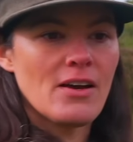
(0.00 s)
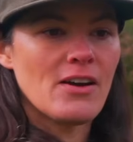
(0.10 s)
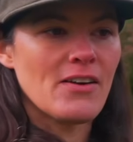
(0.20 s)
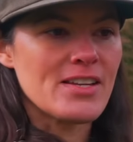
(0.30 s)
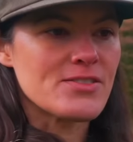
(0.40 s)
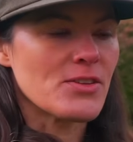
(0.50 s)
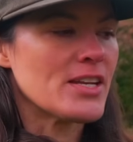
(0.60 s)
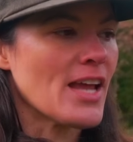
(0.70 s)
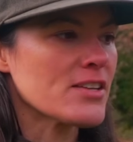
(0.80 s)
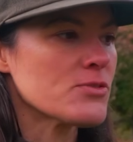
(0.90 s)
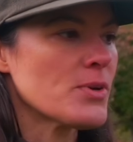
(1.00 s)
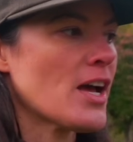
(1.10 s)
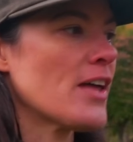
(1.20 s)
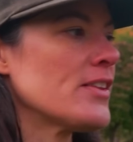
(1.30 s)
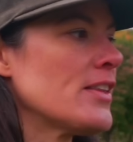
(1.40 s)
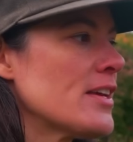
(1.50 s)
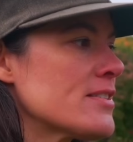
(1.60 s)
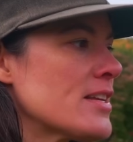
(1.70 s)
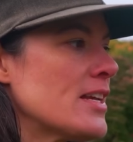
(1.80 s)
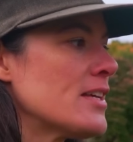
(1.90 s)
All right, so the next one on the
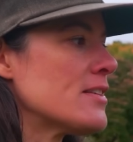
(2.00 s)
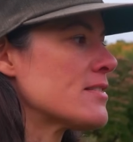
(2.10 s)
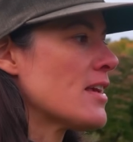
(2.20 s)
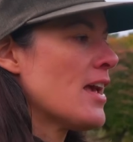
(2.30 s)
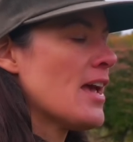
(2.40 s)
list is